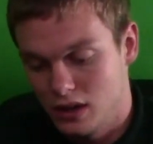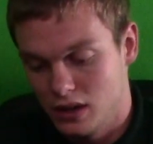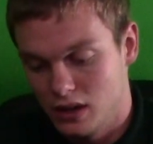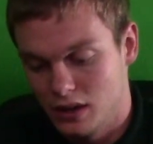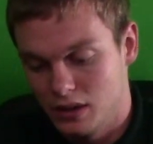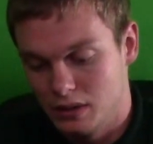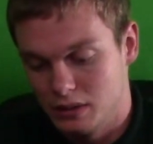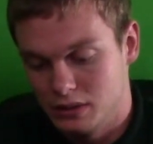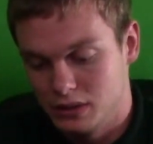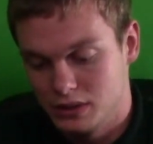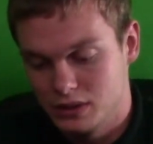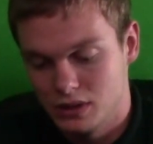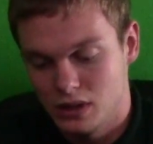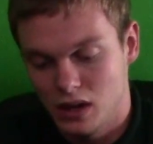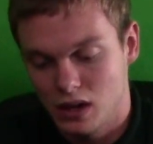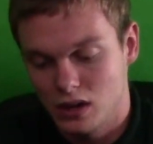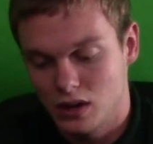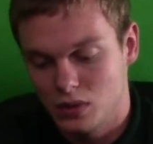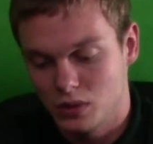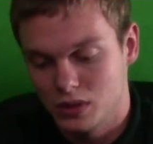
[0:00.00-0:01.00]
it's
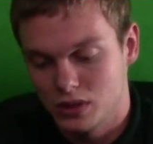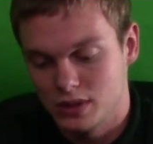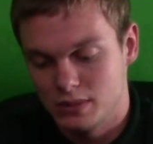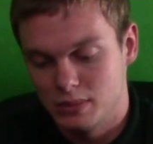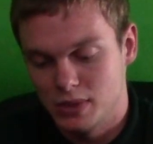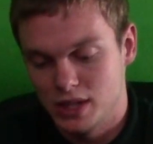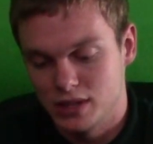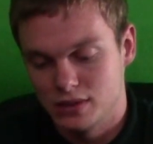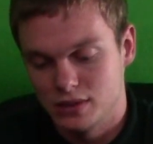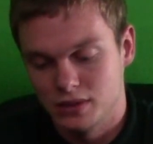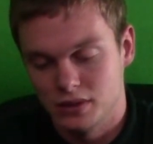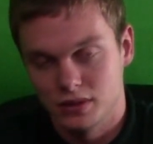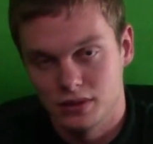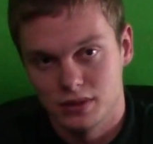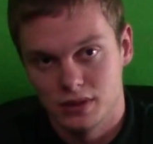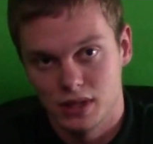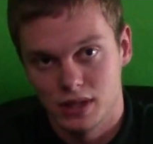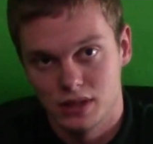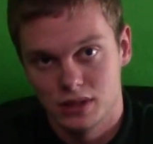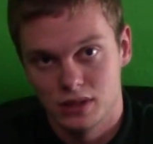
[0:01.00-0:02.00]
not always the best
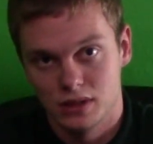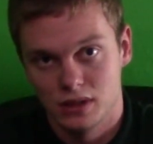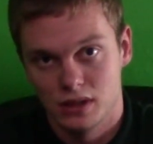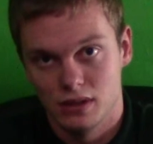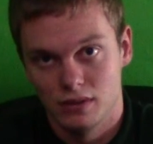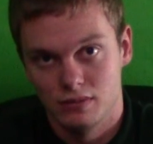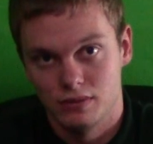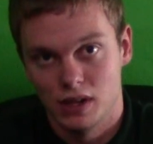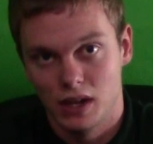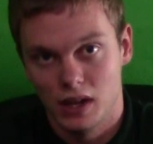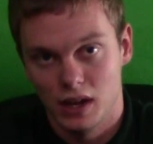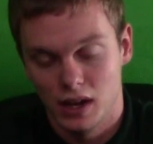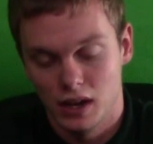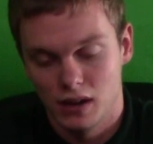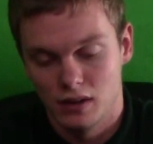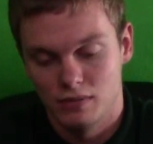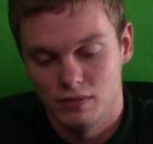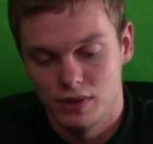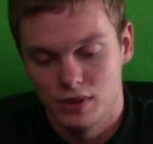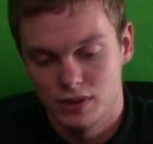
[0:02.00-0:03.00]
utilization of
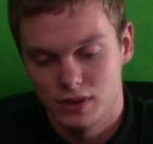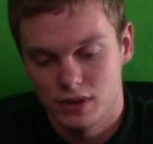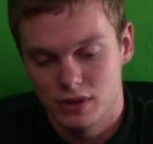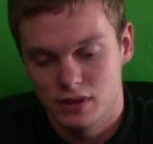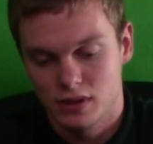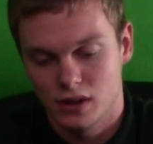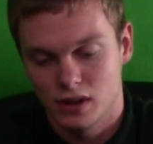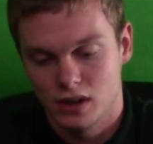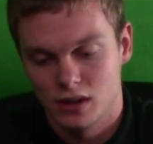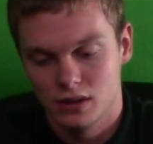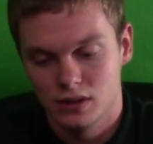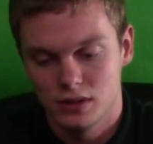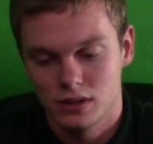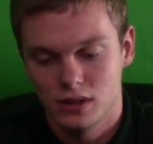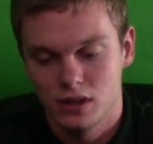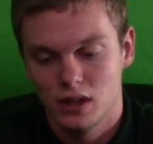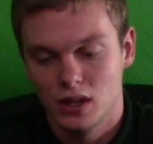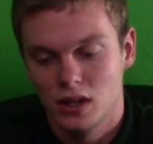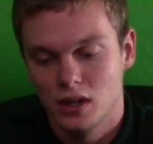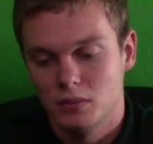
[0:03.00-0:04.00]
dedicated Physx
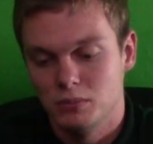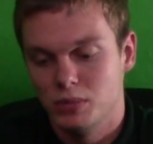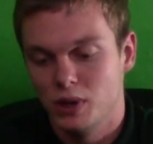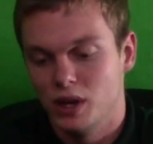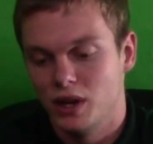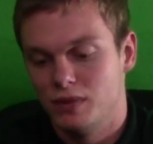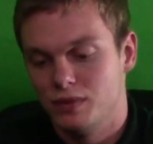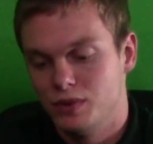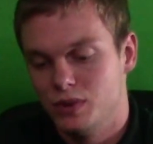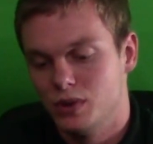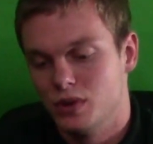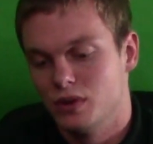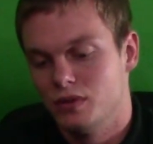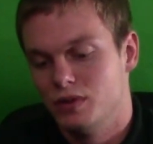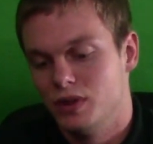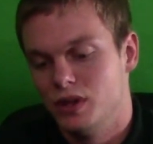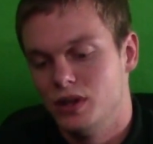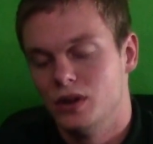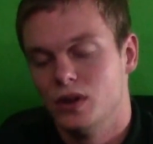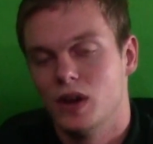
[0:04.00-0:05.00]
cards. But if you're a
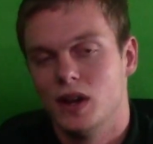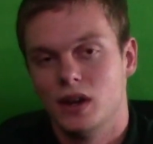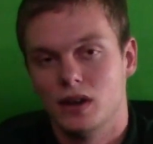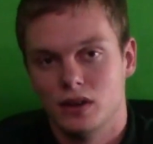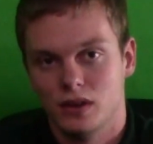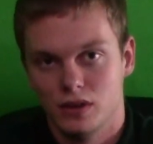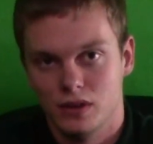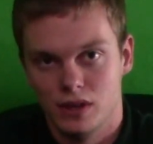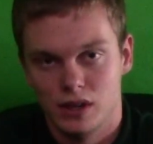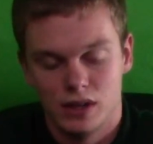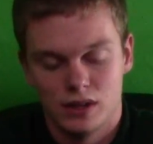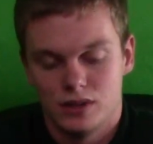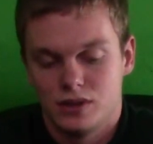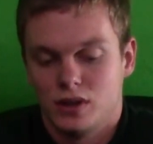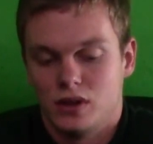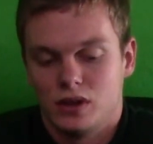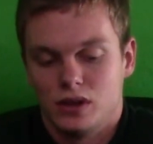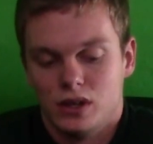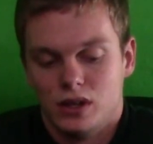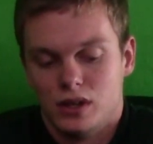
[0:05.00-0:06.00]
video editor, then it's
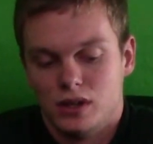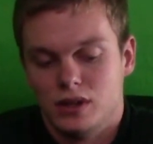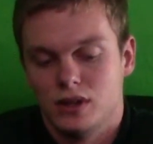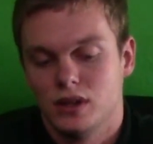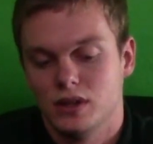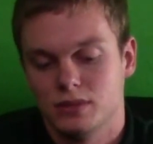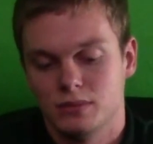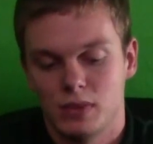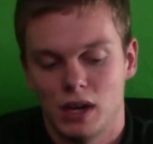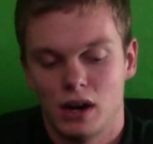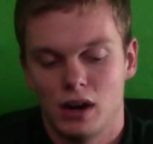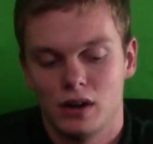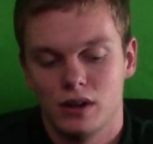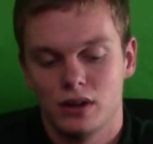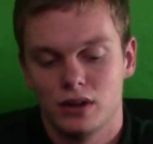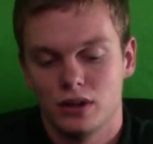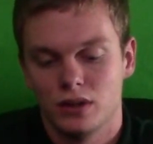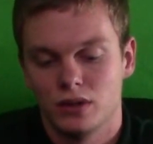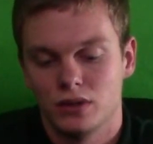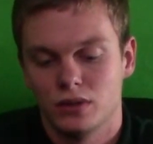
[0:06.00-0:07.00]
all good. It doesn't matter
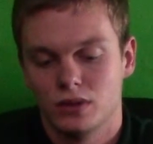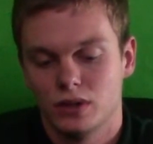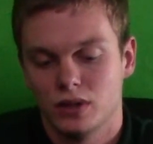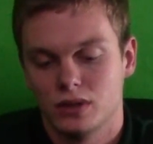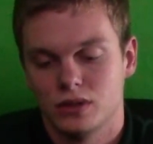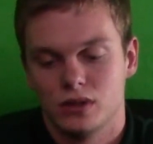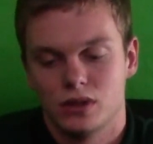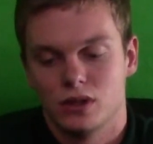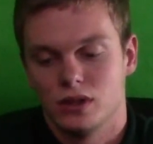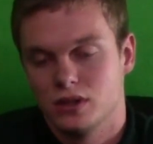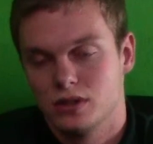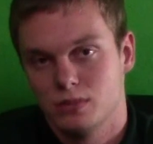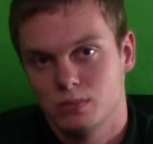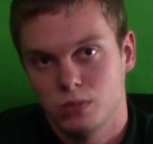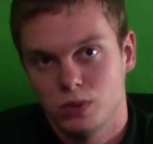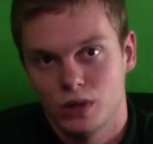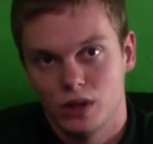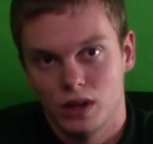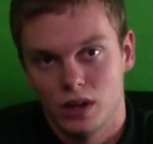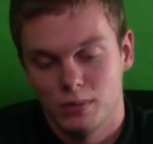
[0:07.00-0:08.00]
to you because you could
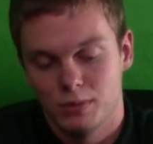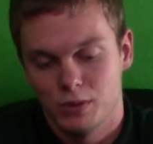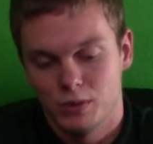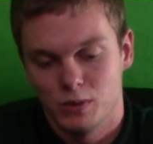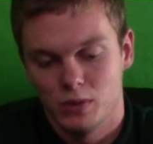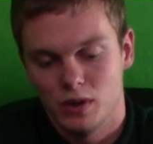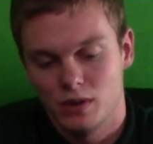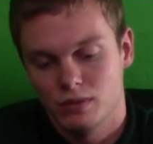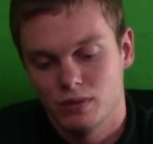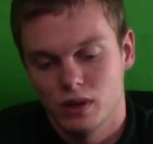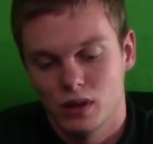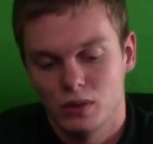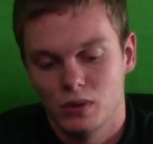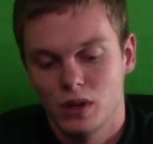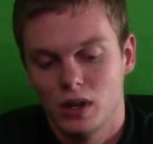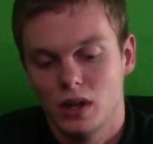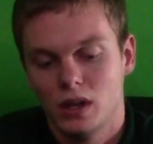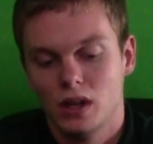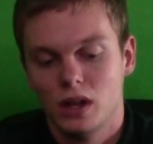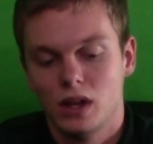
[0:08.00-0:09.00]
split up the workflow.